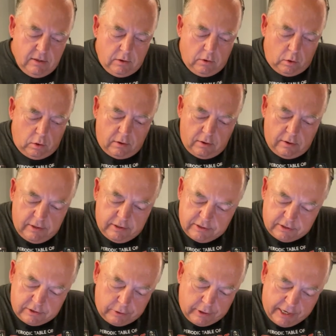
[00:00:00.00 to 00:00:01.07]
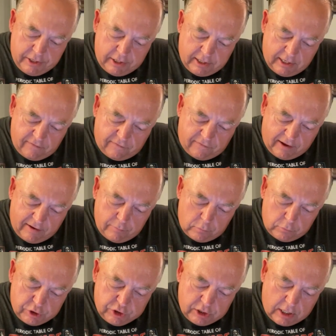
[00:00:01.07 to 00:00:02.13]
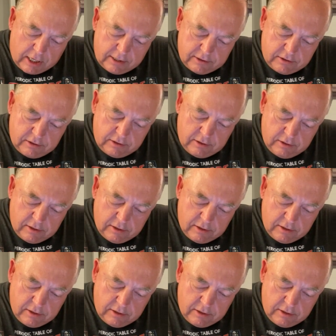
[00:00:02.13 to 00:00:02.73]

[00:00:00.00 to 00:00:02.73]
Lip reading: Or, so now you take 5 more shots,